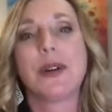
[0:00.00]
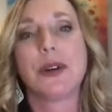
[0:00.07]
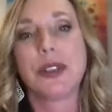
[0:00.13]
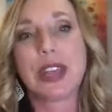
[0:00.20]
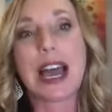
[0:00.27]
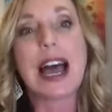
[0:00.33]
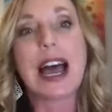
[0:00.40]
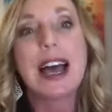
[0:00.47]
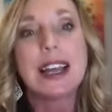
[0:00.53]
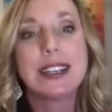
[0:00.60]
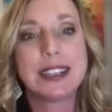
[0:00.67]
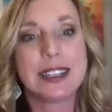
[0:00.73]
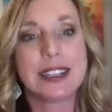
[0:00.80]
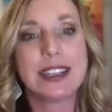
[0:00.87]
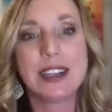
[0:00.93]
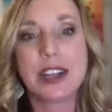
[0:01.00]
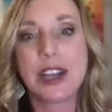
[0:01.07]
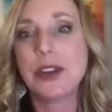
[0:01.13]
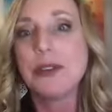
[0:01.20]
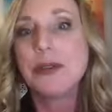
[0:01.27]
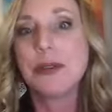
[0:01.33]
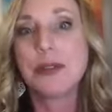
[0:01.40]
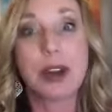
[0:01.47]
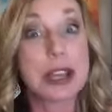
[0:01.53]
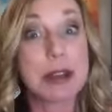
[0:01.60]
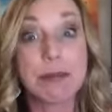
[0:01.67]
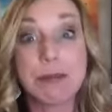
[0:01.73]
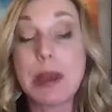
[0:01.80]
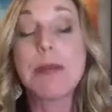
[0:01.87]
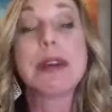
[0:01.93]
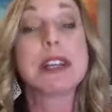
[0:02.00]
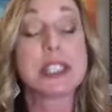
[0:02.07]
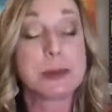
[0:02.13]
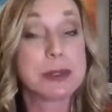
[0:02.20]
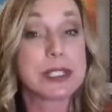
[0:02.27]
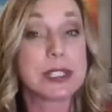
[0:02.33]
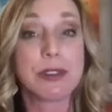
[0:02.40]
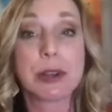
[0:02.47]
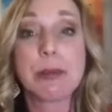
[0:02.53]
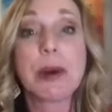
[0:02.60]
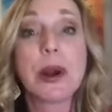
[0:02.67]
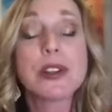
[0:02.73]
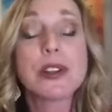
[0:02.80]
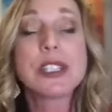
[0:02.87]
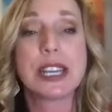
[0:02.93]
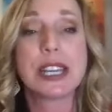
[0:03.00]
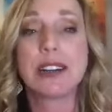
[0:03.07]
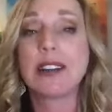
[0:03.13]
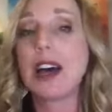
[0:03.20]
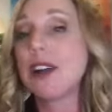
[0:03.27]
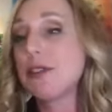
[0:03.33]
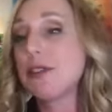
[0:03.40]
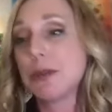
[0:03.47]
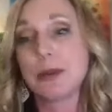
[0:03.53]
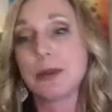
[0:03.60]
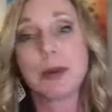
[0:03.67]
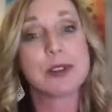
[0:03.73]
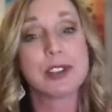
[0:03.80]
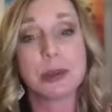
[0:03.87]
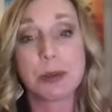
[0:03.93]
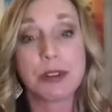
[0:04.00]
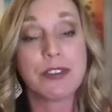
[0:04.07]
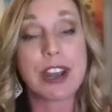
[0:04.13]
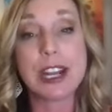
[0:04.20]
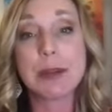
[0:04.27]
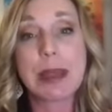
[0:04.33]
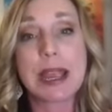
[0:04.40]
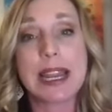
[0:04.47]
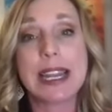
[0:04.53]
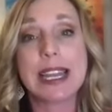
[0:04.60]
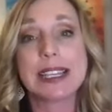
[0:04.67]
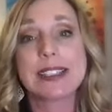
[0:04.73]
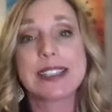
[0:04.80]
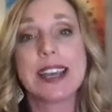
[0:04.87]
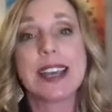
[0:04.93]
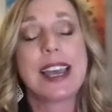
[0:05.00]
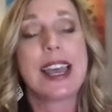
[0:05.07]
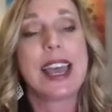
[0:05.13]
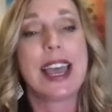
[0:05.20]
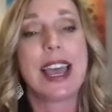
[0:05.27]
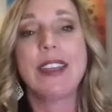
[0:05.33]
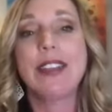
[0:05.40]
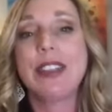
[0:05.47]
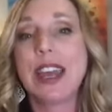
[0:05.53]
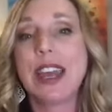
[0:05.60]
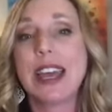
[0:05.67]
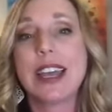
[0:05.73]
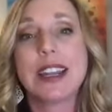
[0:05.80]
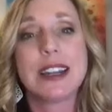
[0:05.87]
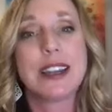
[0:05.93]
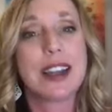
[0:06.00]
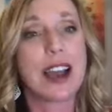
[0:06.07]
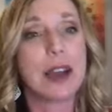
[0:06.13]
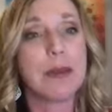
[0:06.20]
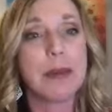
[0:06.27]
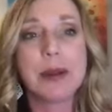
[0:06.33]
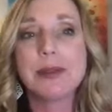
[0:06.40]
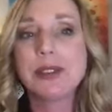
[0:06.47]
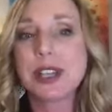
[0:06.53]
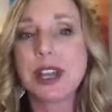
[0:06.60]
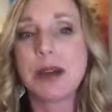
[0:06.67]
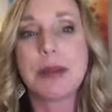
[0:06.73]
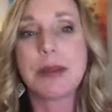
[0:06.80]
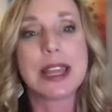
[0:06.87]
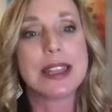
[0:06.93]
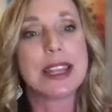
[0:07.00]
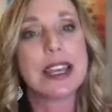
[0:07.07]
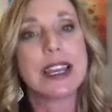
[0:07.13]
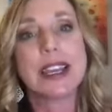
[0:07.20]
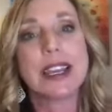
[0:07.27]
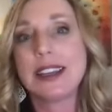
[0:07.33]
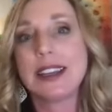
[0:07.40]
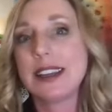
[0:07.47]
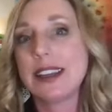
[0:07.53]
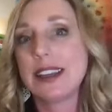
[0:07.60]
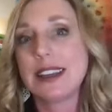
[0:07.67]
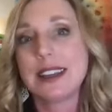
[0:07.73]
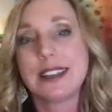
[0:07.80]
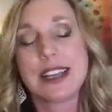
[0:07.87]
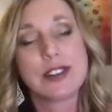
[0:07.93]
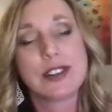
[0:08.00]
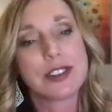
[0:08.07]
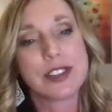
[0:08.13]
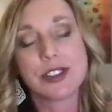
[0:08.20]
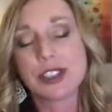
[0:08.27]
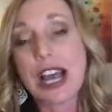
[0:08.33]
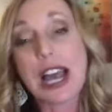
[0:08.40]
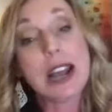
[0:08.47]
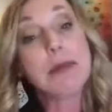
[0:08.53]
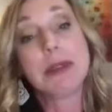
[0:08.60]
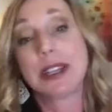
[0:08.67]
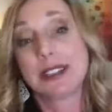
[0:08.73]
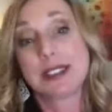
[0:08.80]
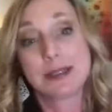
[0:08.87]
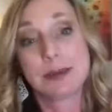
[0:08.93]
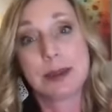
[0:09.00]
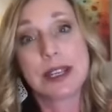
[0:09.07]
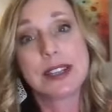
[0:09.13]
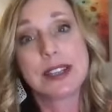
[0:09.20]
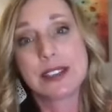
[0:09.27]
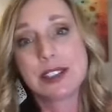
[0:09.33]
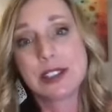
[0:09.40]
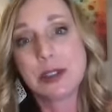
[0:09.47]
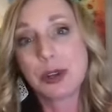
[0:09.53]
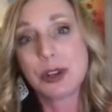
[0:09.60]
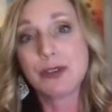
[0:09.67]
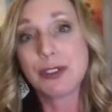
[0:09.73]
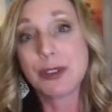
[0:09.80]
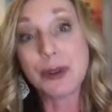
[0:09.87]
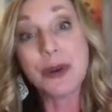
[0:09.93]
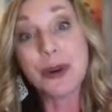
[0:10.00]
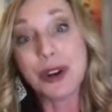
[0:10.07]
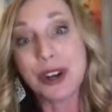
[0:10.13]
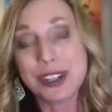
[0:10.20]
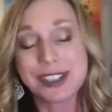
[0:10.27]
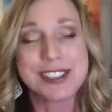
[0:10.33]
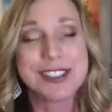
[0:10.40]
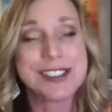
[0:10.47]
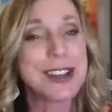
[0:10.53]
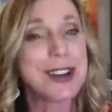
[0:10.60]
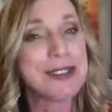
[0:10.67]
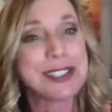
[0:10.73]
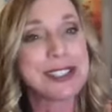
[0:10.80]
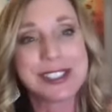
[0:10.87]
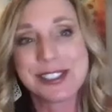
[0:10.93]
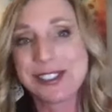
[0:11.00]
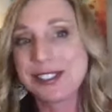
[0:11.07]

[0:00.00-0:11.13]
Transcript: or that, you know, maybe a specific person. A lot of them are personal prophetic paintings. And then I post them and they're timeless because it's the word of the Lord. And so